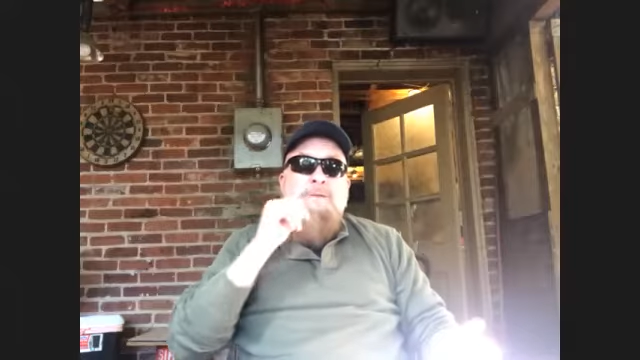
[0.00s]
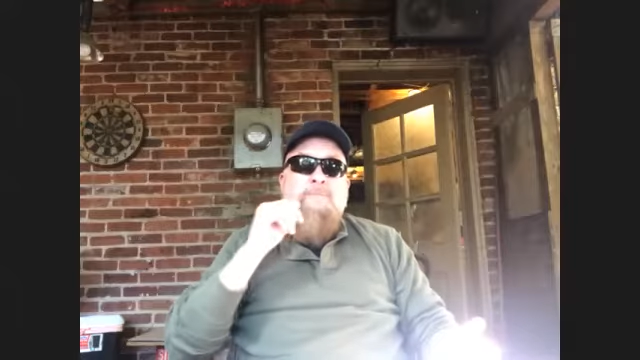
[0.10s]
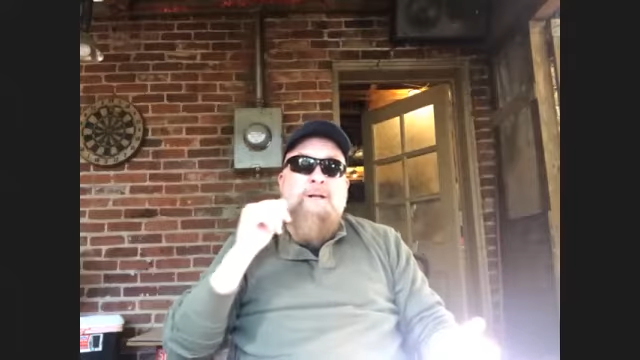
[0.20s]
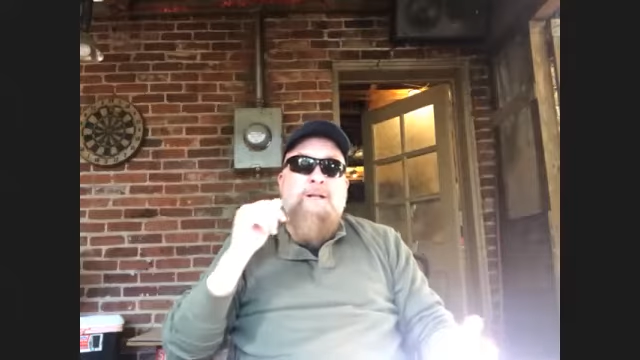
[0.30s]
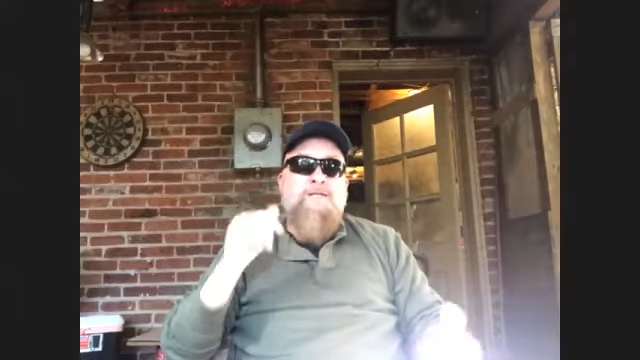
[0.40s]

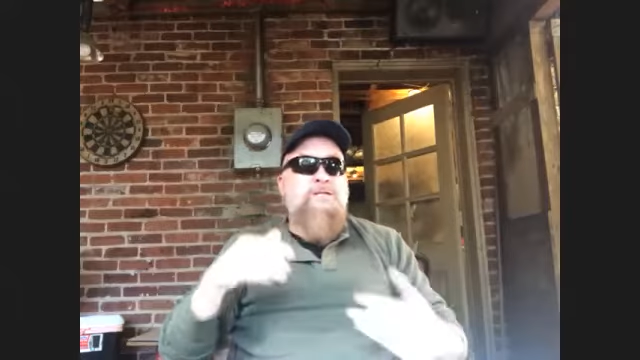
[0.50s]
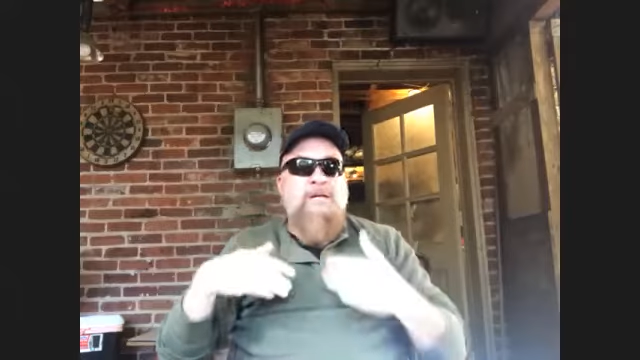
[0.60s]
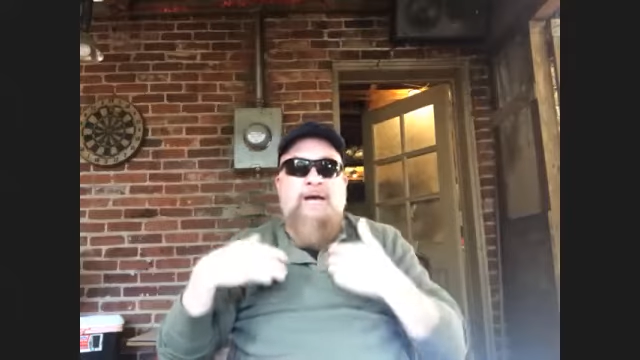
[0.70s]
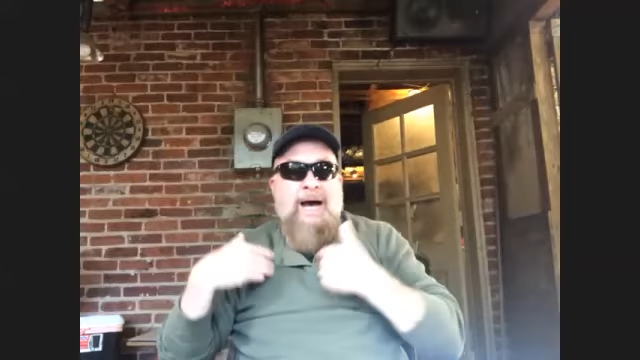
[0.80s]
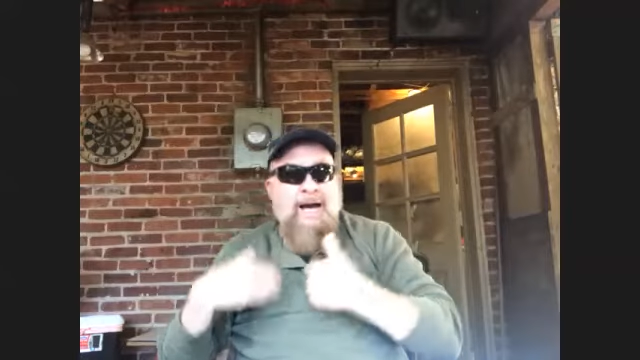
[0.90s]
But let's
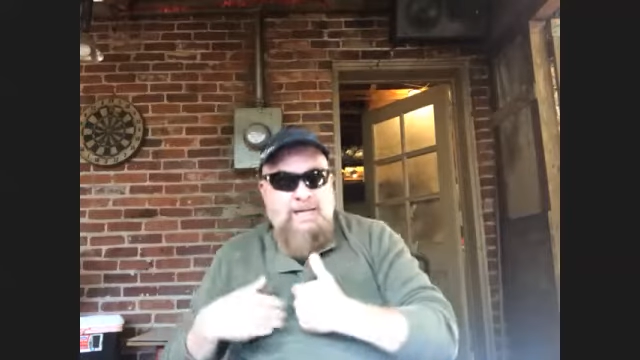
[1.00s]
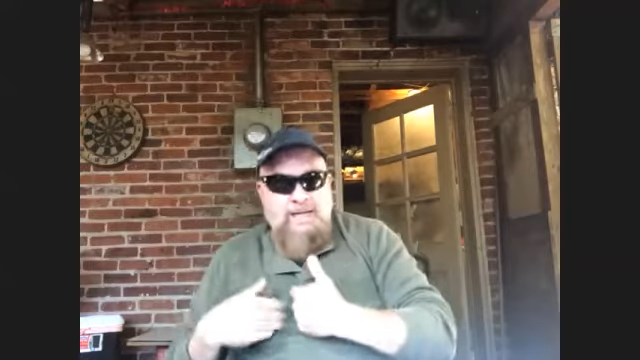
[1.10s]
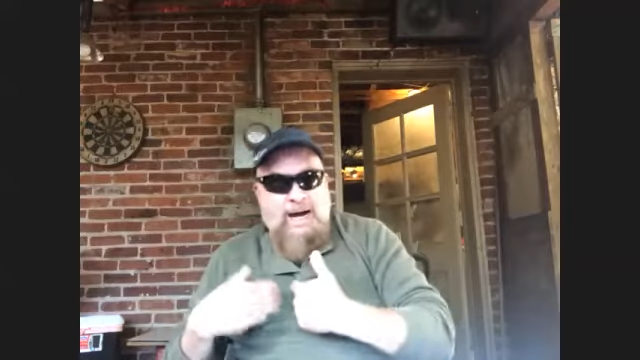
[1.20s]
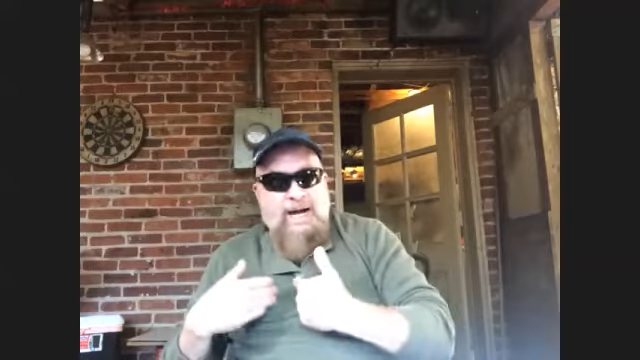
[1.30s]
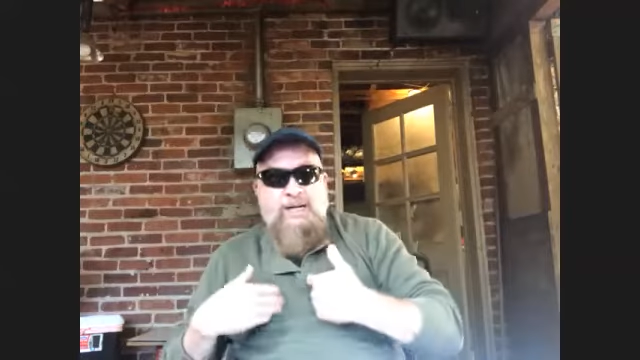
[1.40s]
just say I
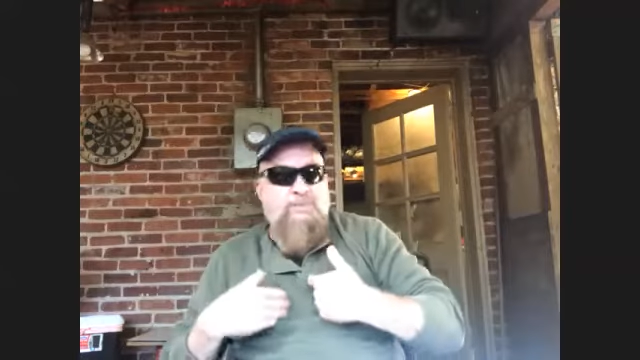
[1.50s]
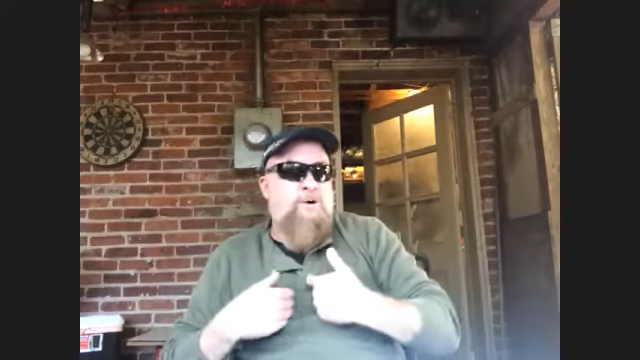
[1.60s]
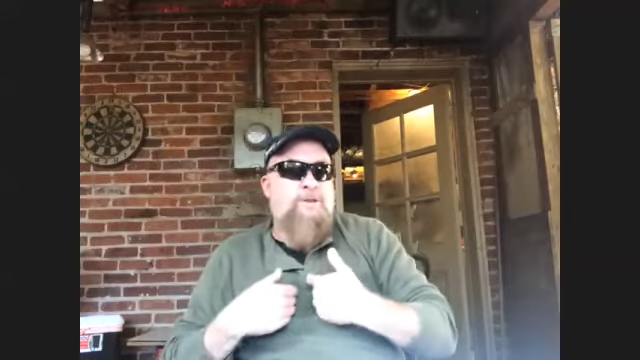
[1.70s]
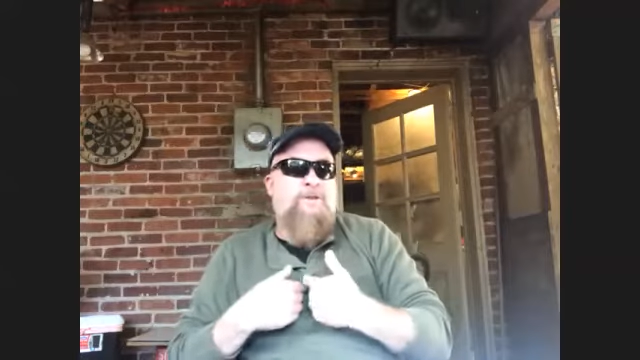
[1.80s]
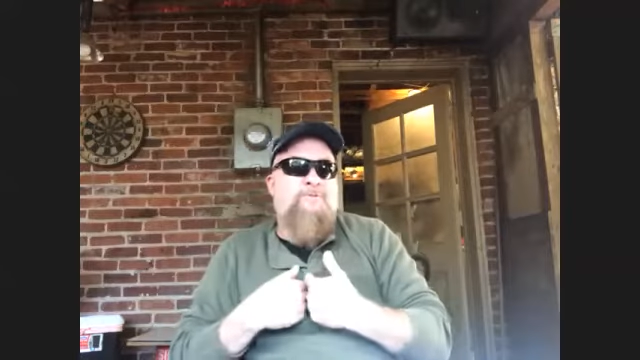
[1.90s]
didn't
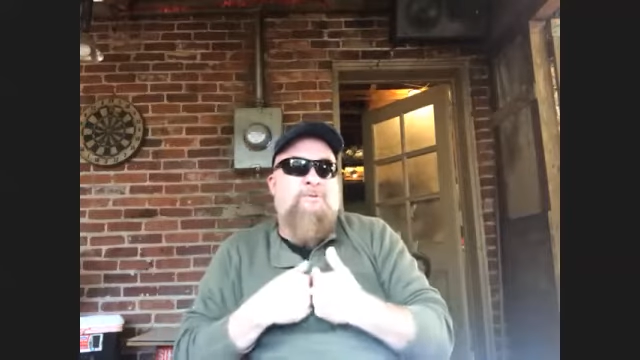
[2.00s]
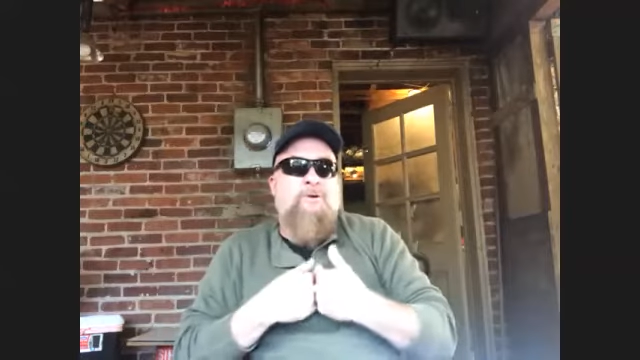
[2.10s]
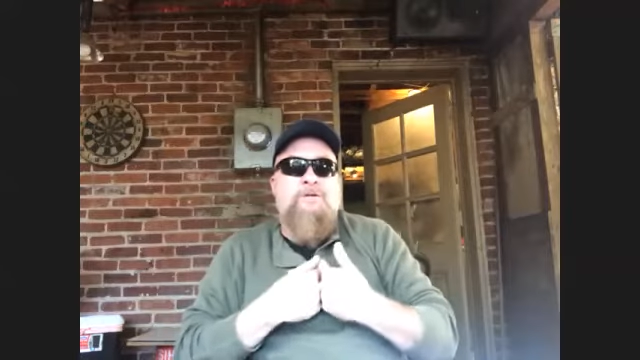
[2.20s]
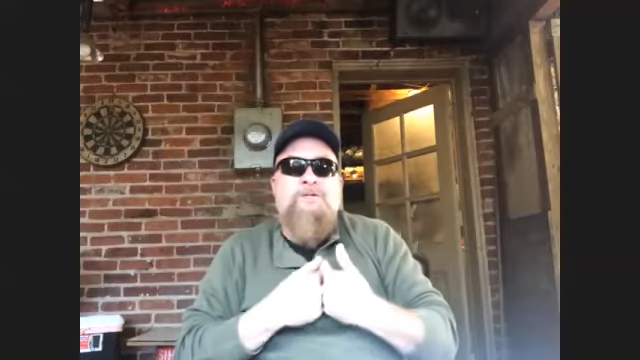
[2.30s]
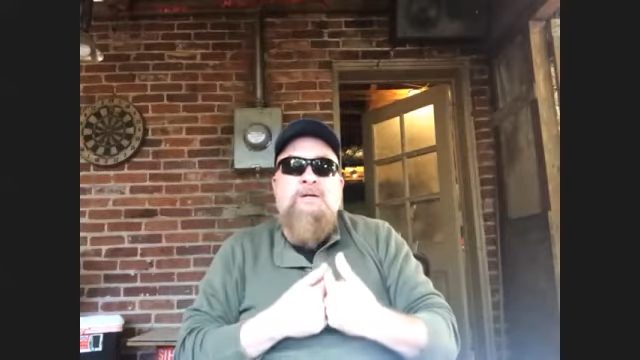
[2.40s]
want the
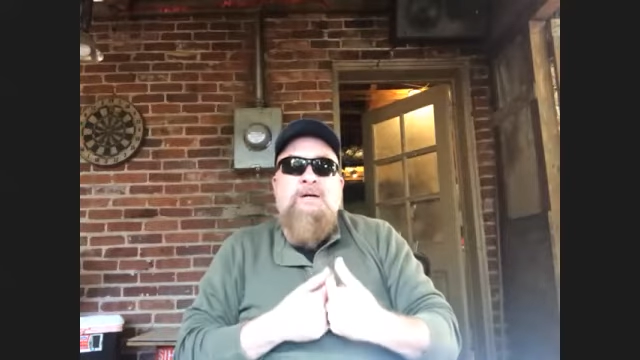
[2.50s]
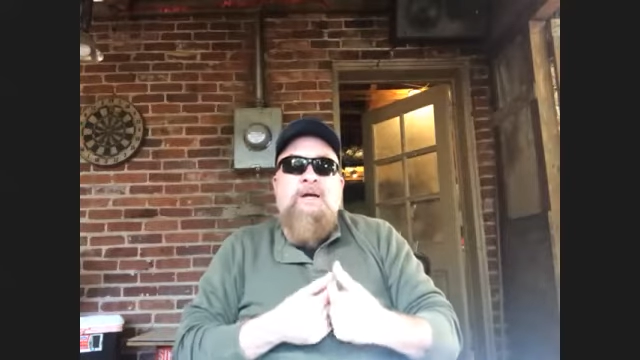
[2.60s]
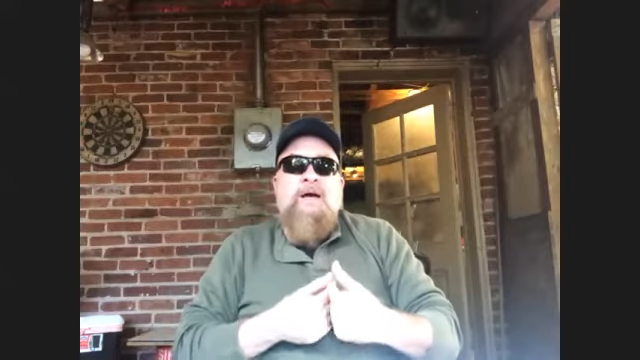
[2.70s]
divorce.